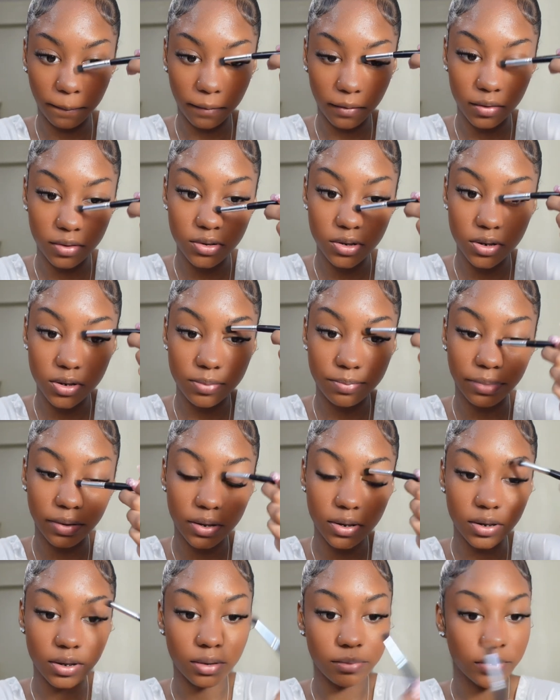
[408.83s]
And just
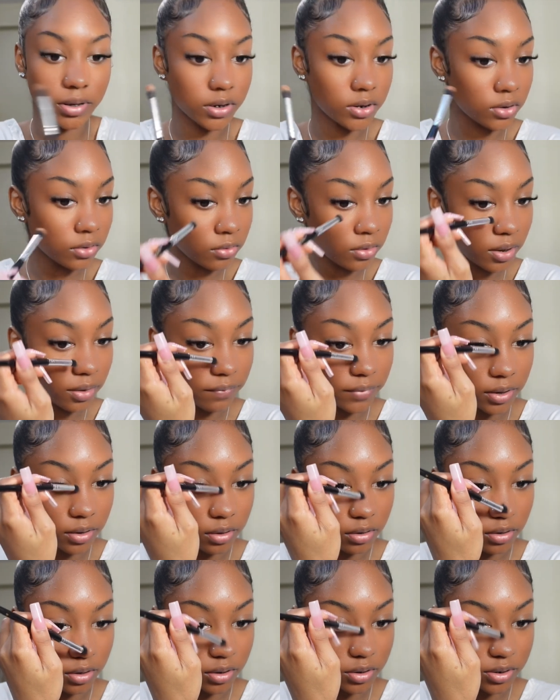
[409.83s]
blend it in. Make sure you don't have any
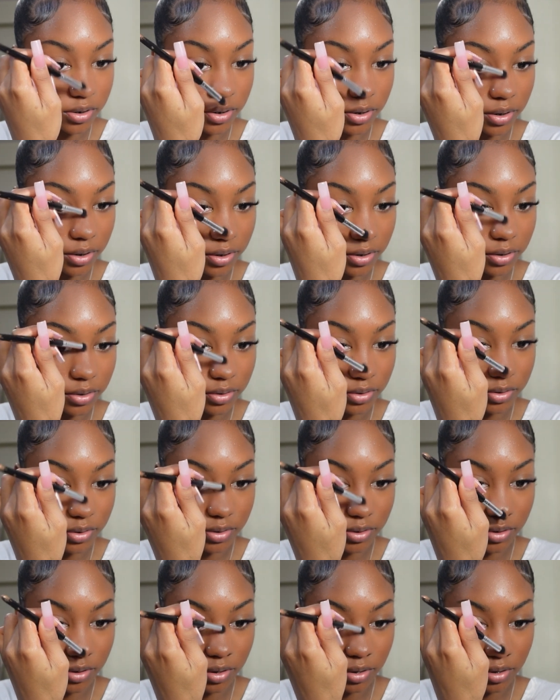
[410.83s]
harsh
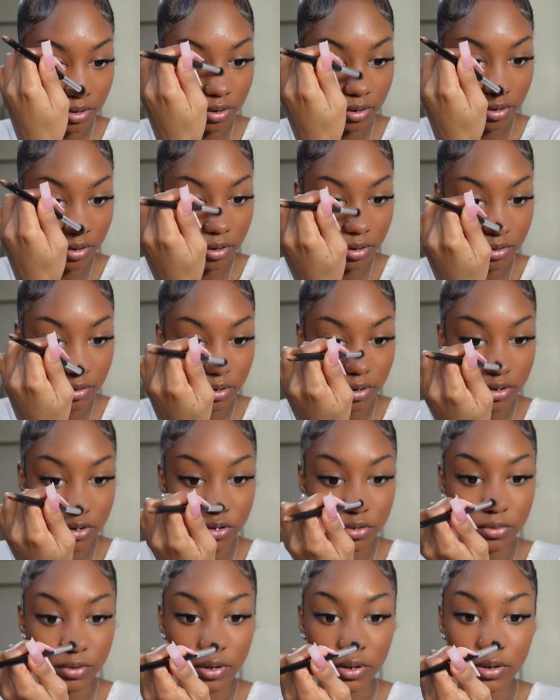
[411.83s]
lines
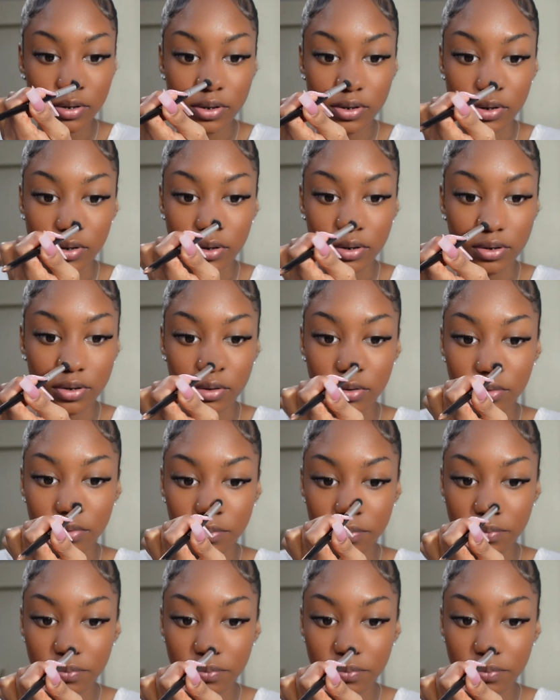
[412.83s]
that you can see.